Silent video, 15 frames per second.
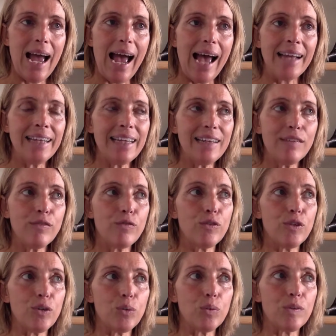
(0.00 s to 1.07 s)
And his
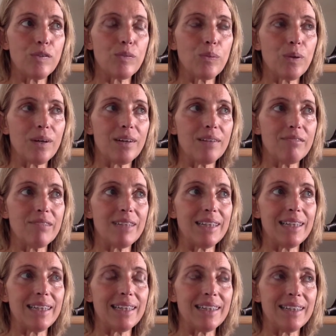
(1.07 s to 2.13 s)
view was, well,
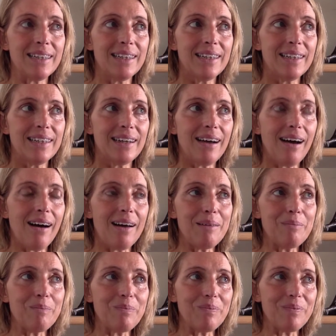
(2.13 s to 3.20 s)
really,
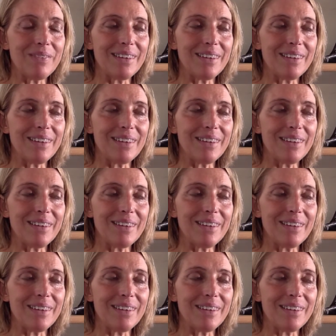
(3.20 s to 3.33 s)
I'm